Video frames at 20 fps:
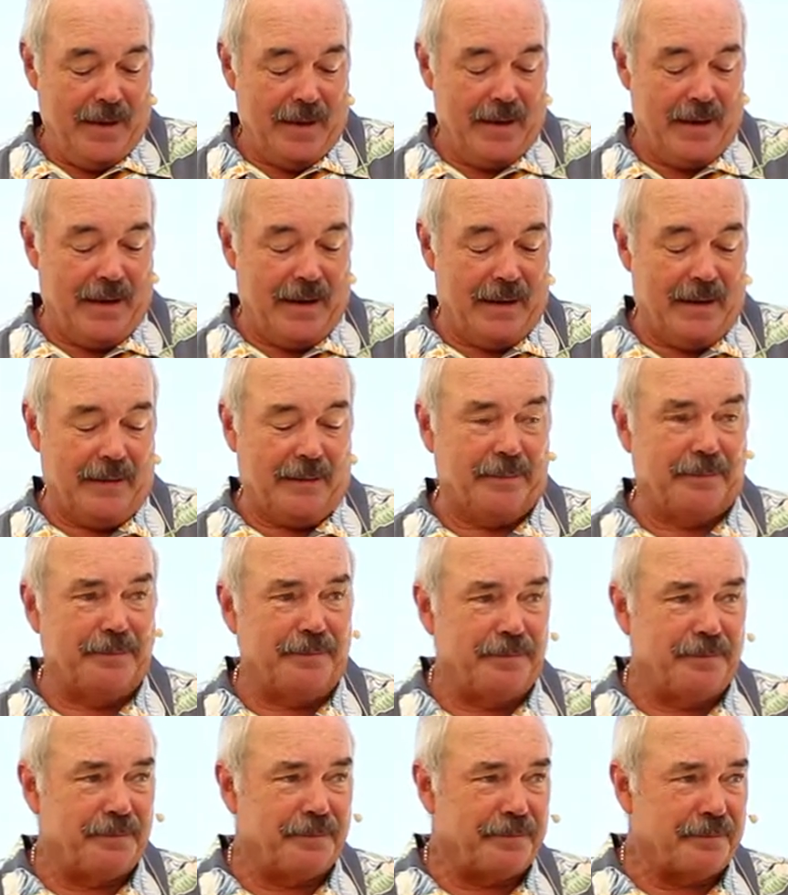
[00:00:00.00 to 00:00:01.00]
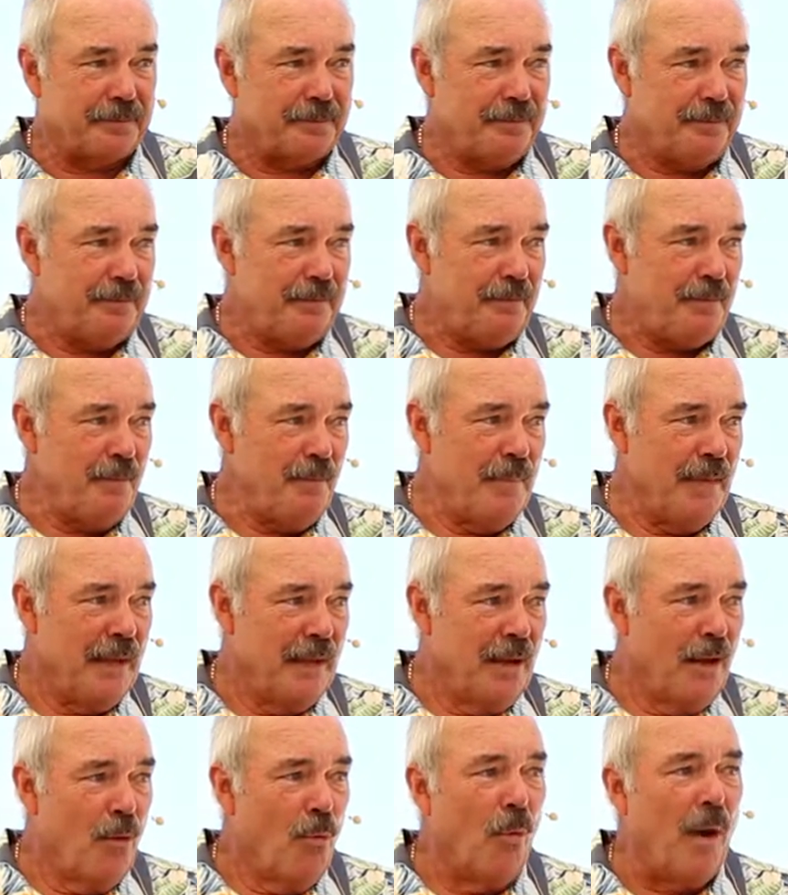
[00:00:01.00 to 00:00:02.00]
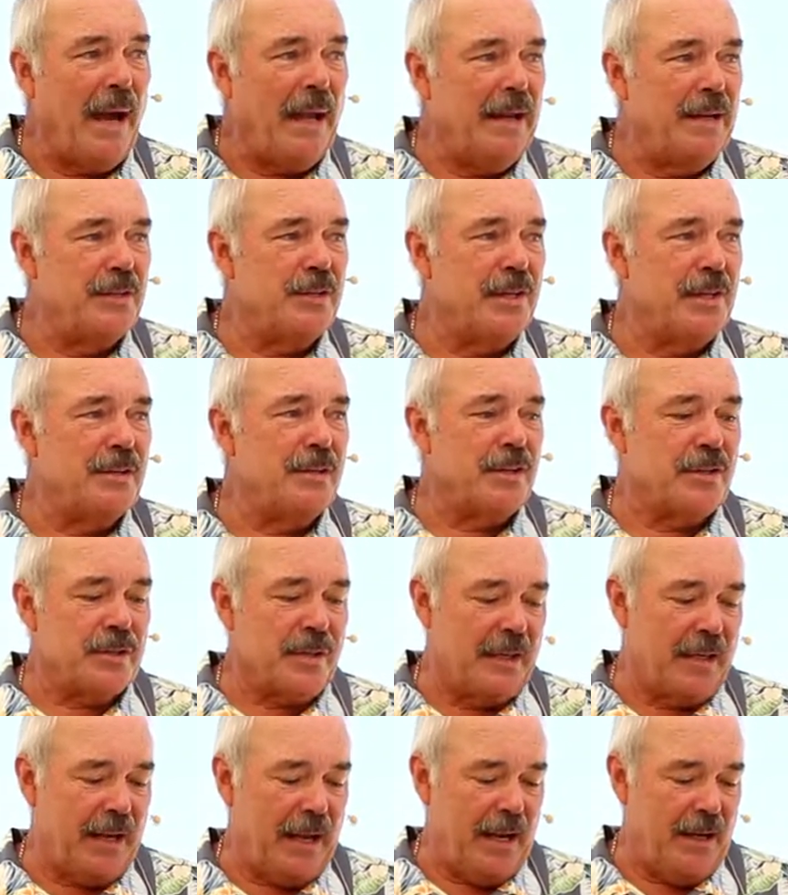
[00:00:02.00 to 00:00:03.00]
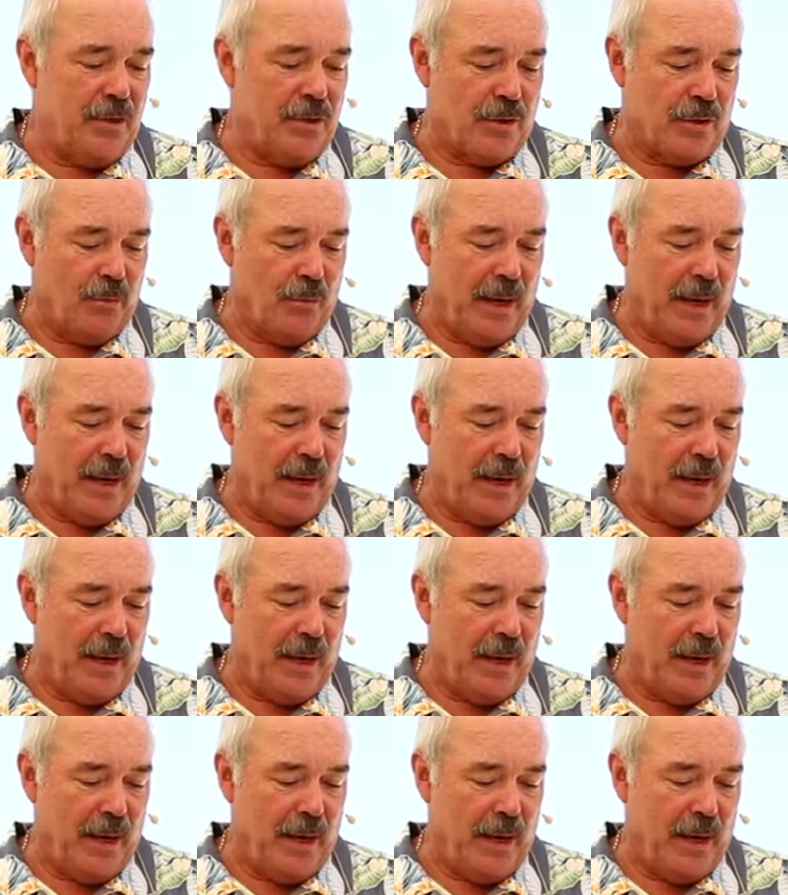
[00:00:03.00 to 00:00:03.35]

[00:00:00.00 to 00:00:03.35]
Um, why did Jesus engage her?